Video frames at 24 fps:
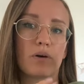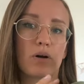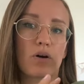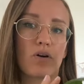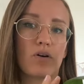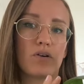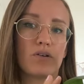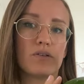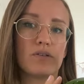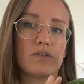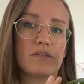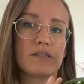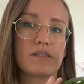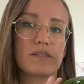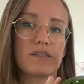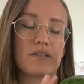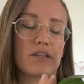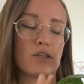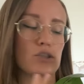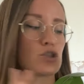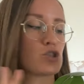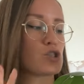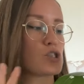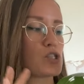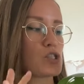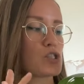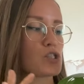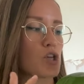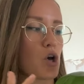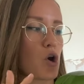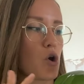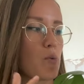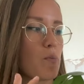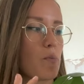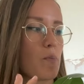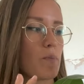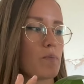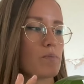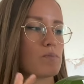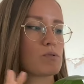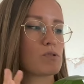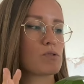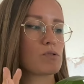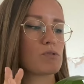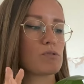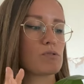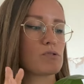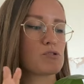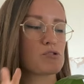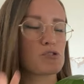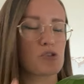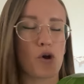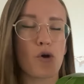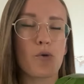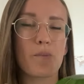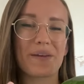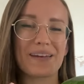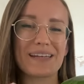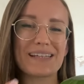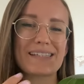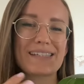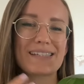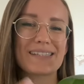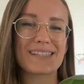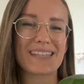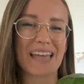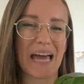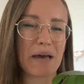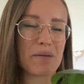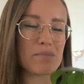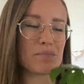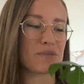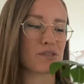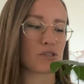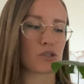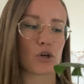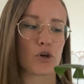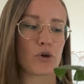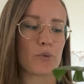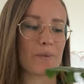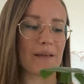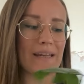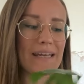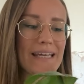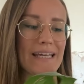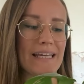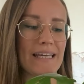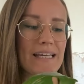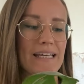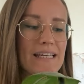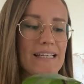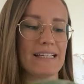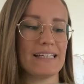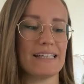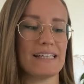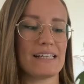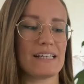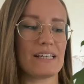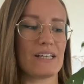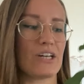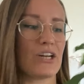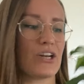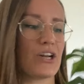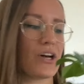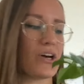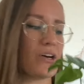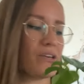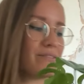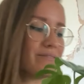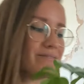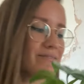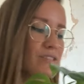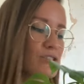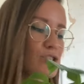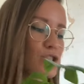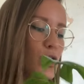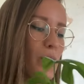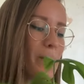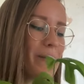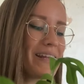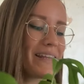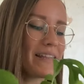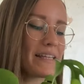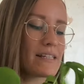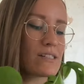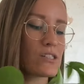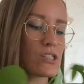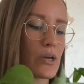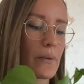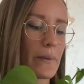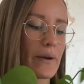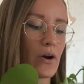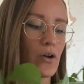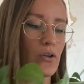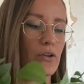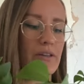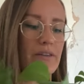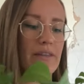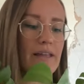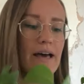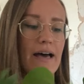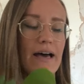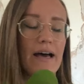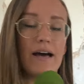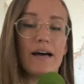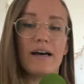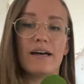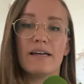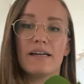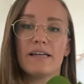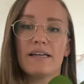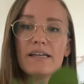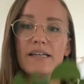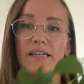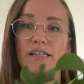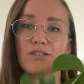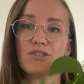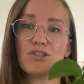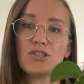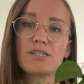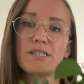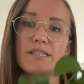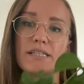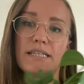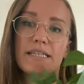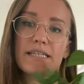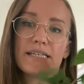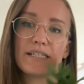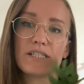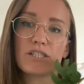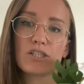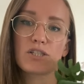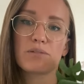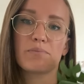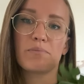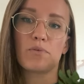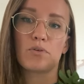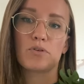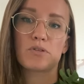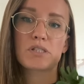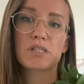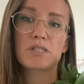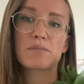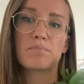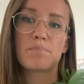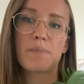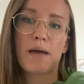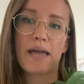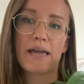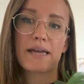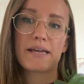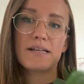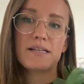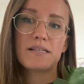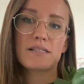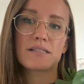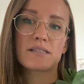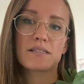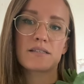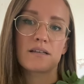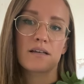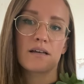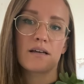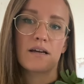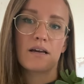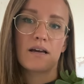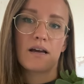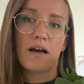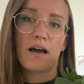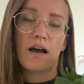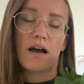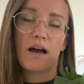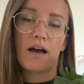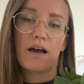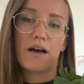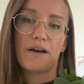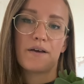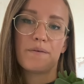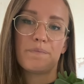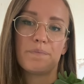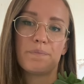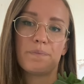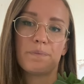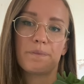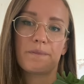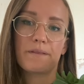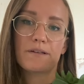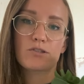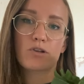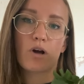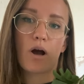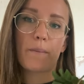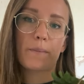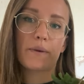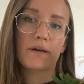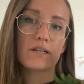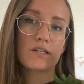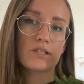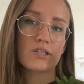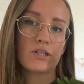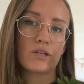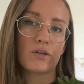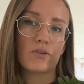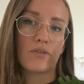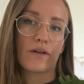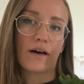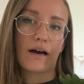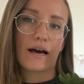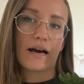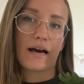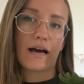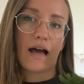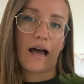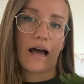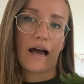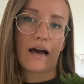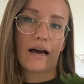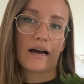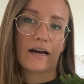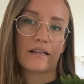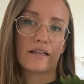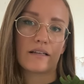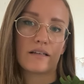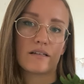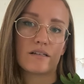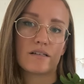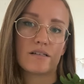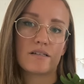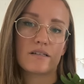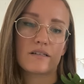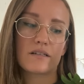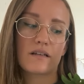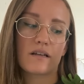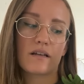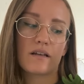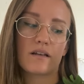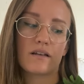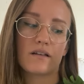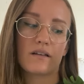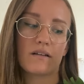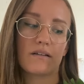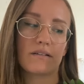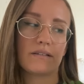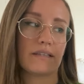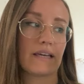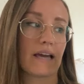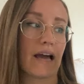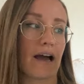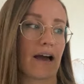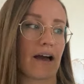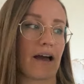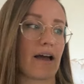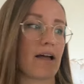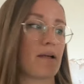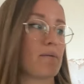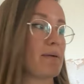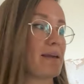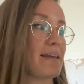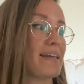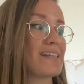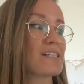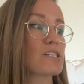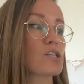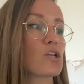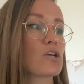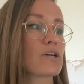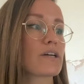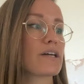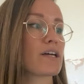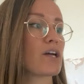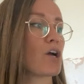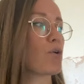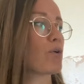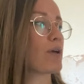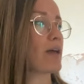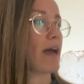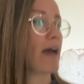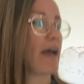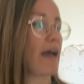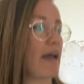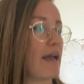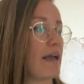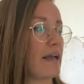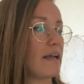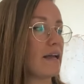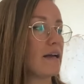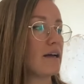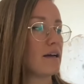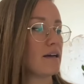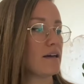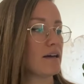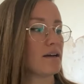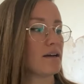because there's just so many stems, so many, you know, so many things going on in there. It just needs some more space. So I'm gonna do that. And yeah, I mean, it's looking okay.